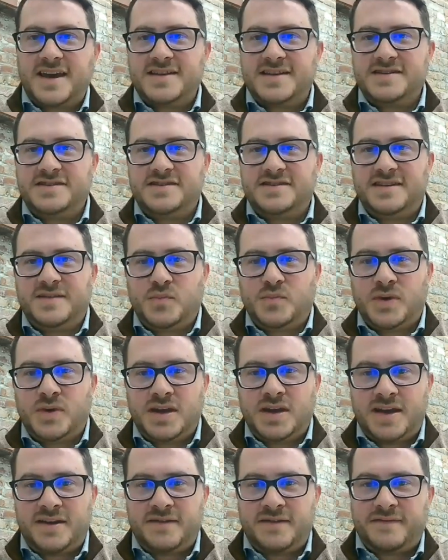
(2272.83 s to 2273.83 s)
can, Jim.
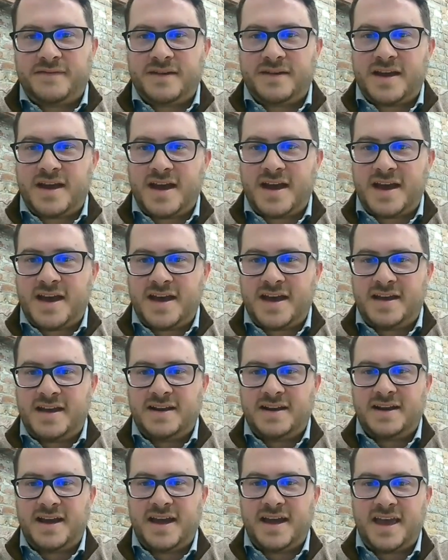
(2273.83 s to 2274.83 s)
We have
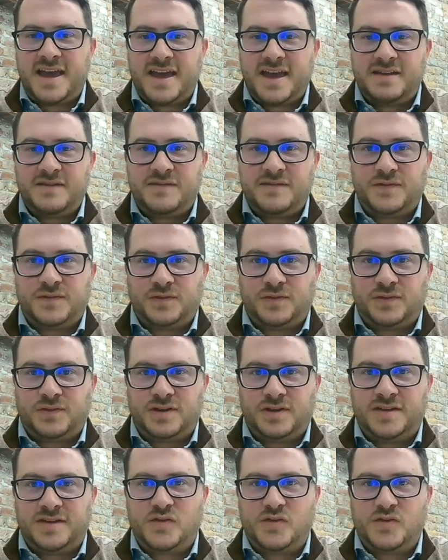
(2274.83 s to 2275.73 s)
had a handful